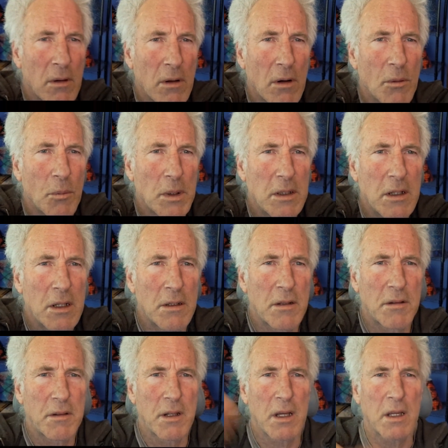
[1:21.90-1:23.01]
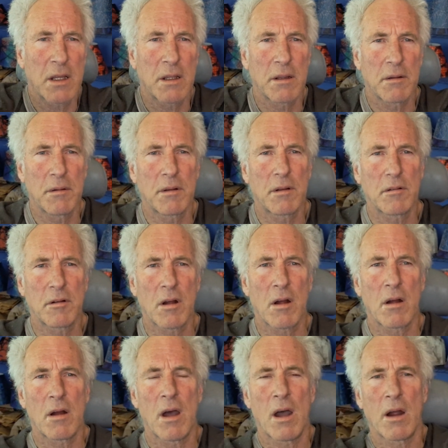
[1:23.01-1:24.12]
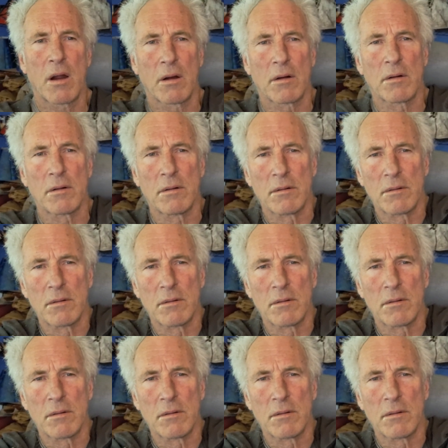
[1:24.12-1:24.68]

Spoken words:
You know, we tend to think, because our